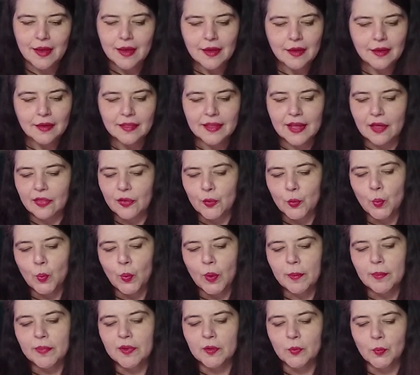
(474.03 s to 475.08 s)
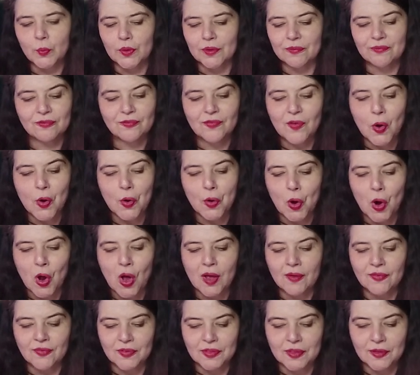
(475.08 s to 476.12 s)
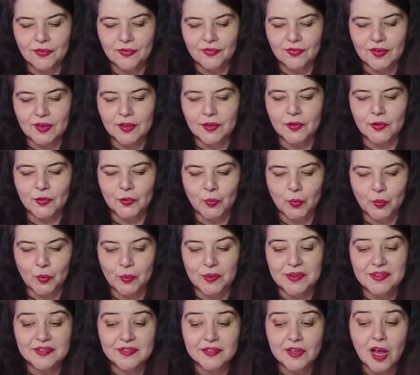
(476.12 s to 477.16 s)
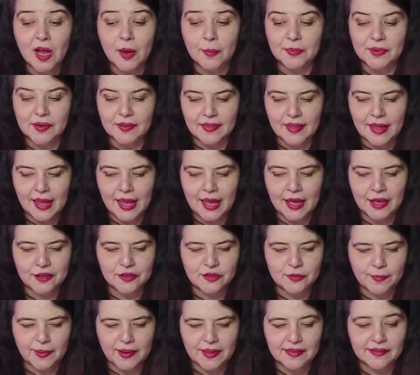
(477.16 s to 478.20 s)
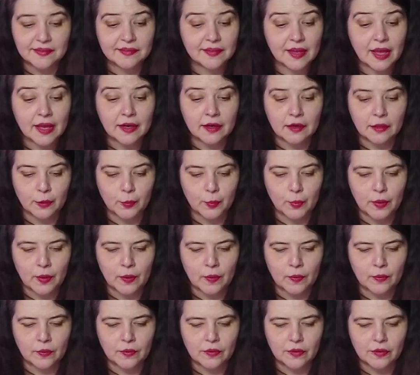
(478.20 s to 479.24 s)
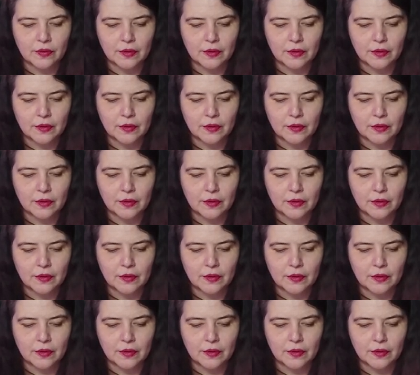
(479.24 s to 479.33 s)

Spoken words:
The other women were far off in the field when we stopped at the hedge by the side of the road.